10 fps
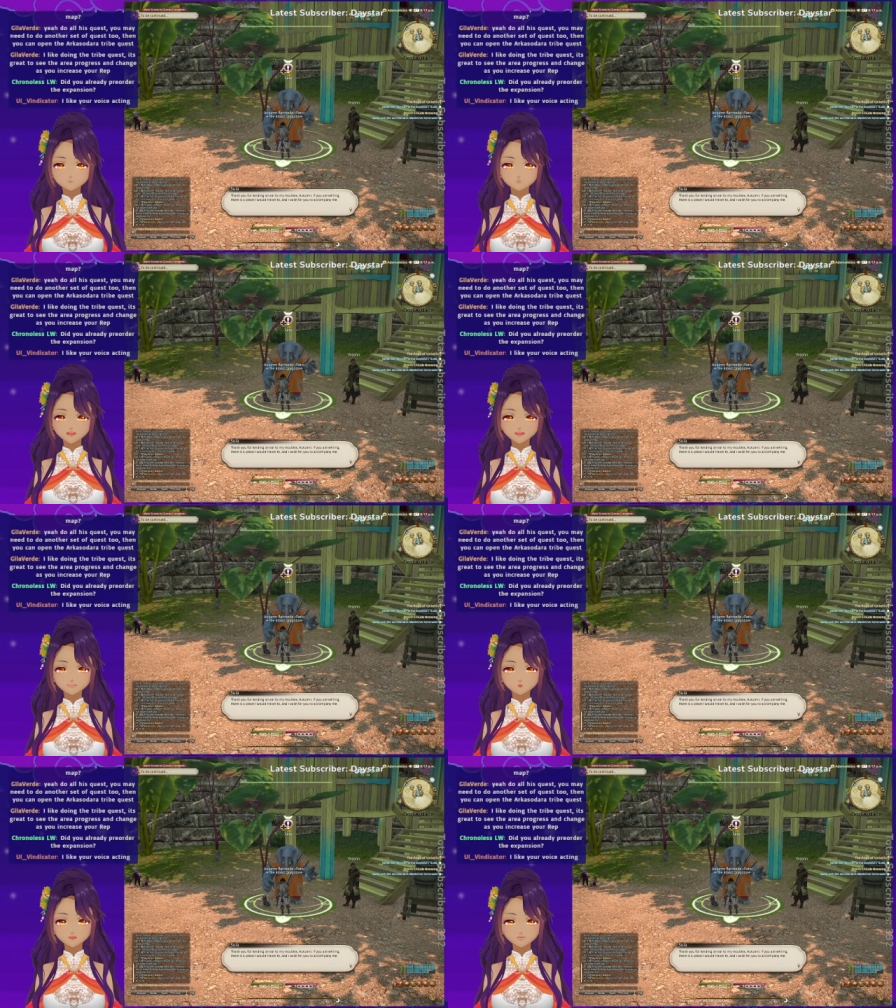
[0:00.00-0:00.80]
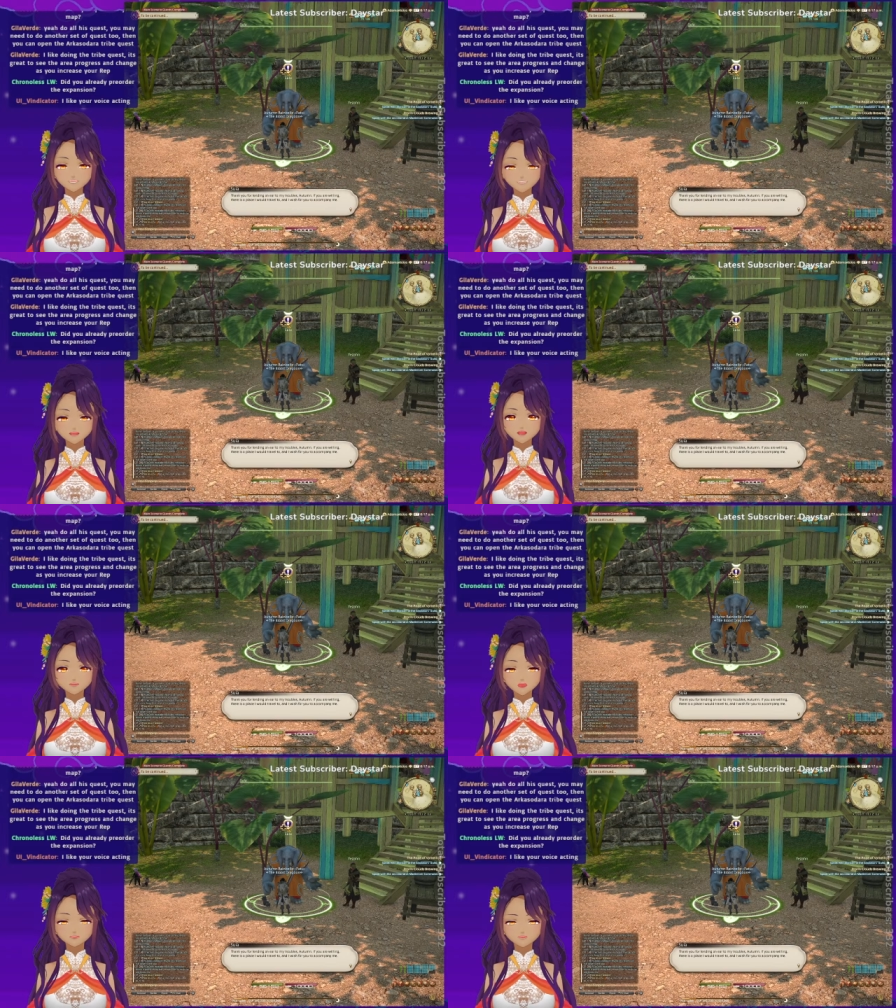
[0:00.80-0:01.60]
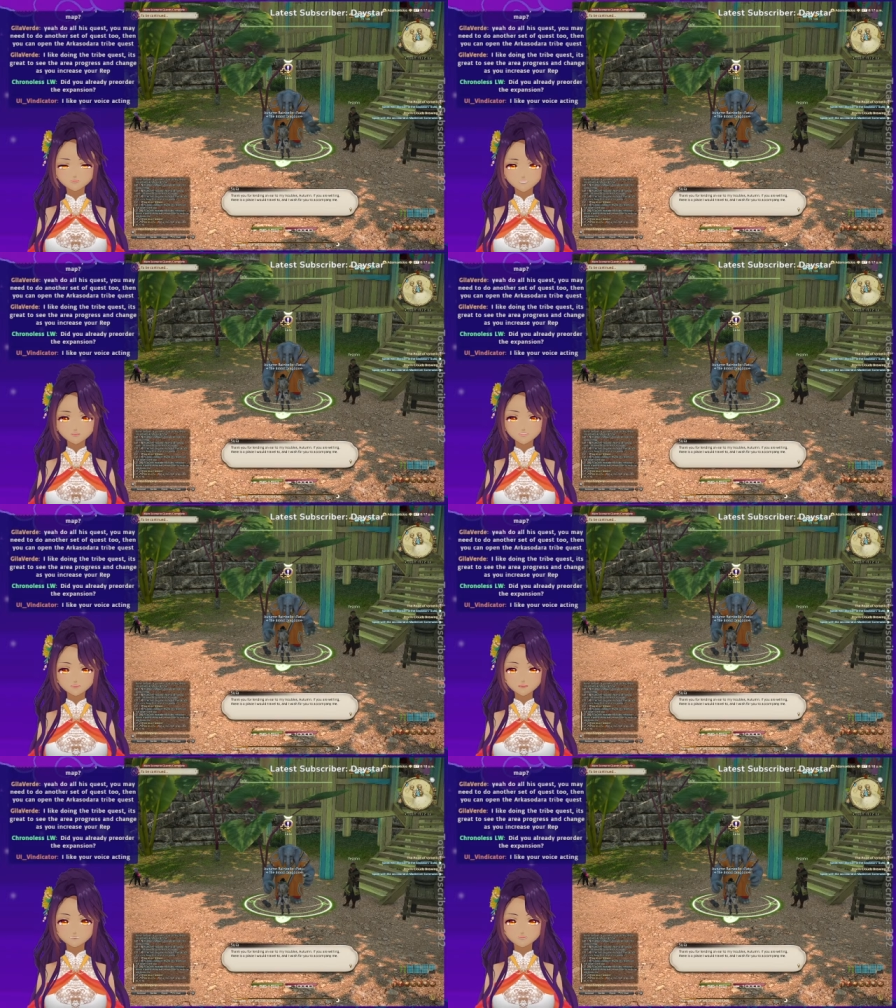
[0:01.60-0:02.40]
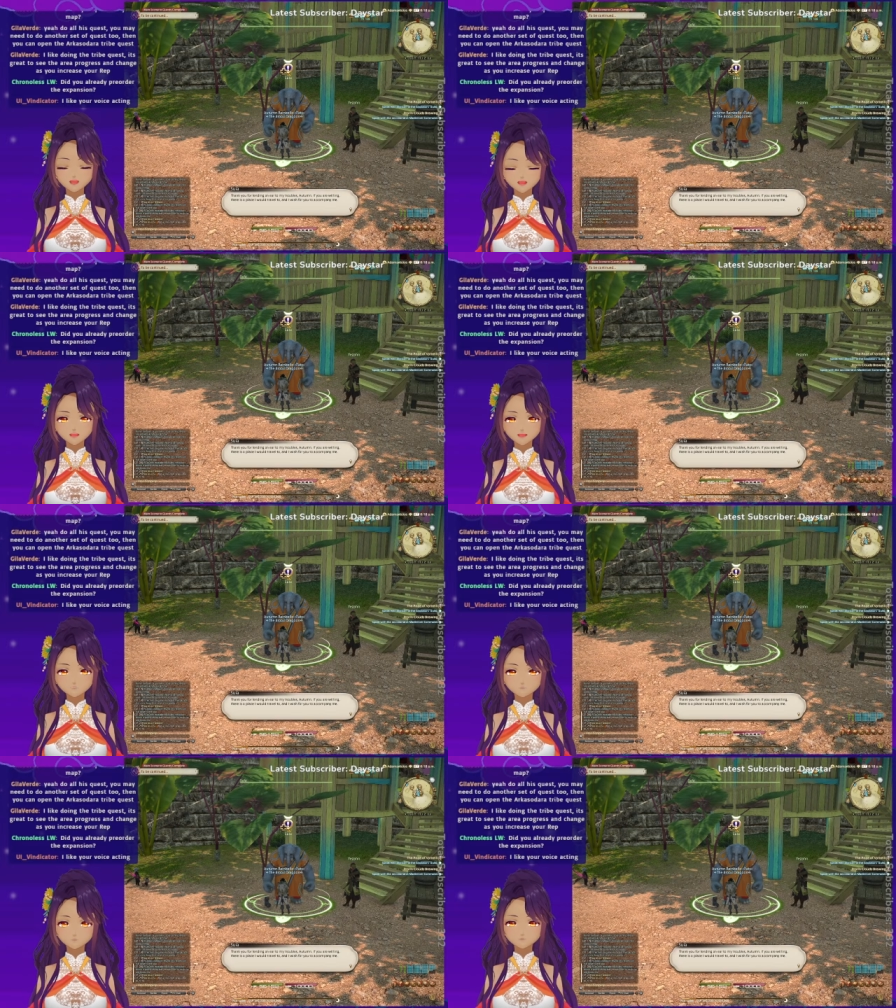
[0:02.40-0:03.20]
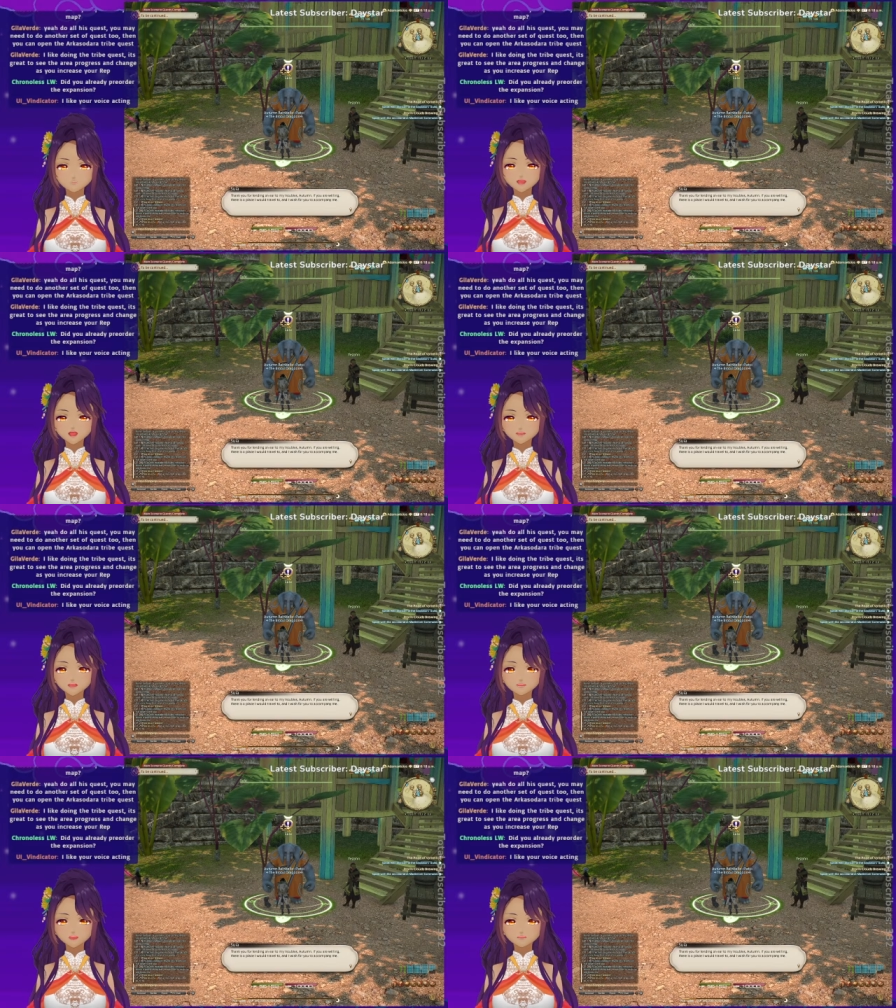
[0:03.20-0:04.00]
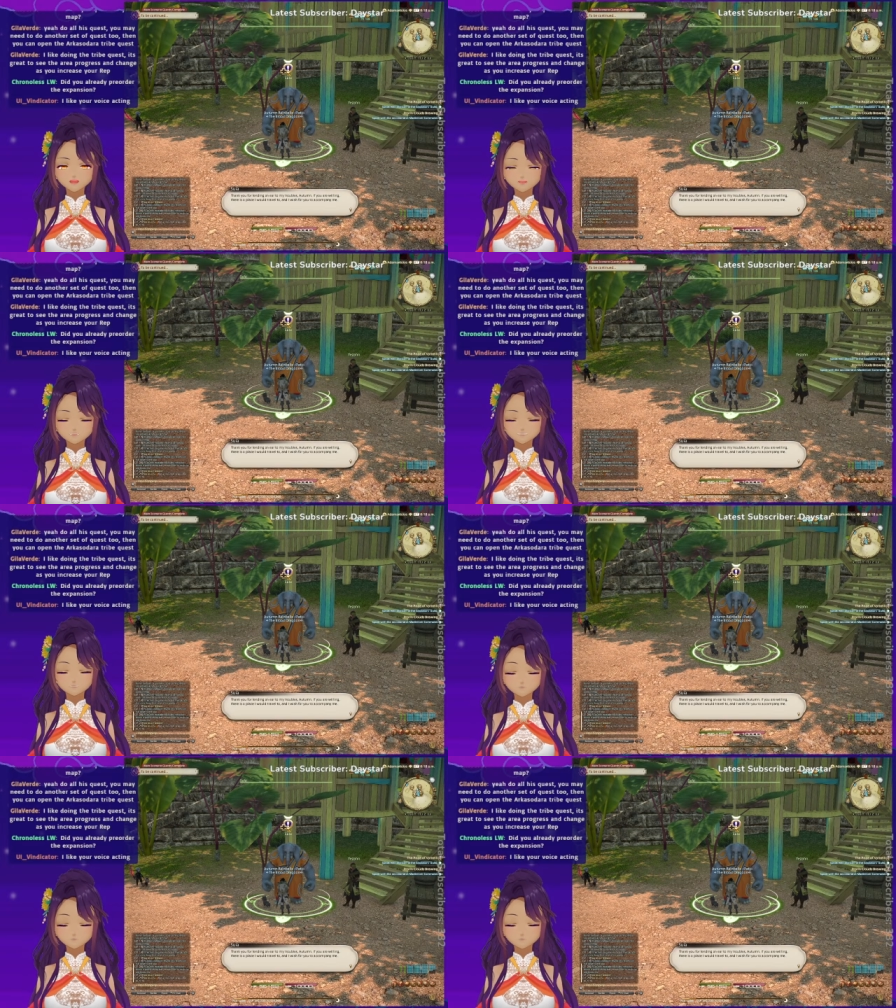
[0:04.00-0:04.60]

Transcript: I mean, there is the Alchemist Village, and then there's, like, the Arxadora Village.